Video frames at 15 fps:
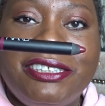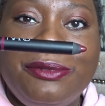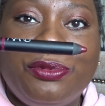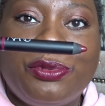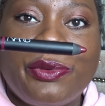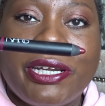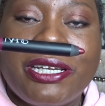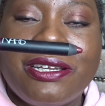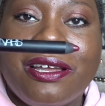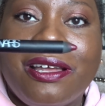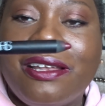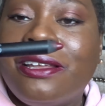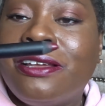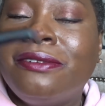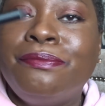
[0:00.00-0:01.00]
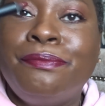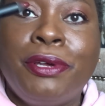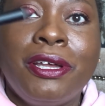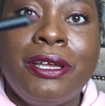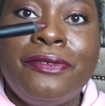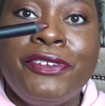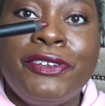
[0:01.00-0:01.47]
deep red colour.
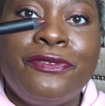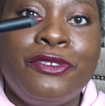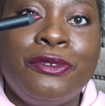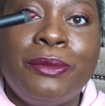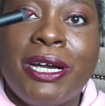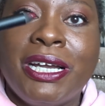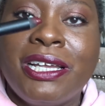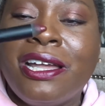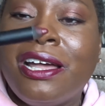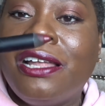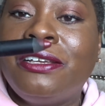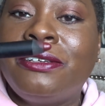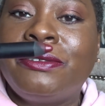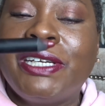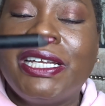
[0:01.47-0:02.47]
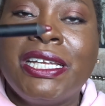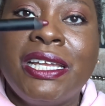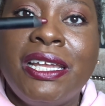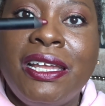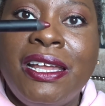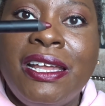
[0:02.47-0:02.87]
Perfect for my colouring.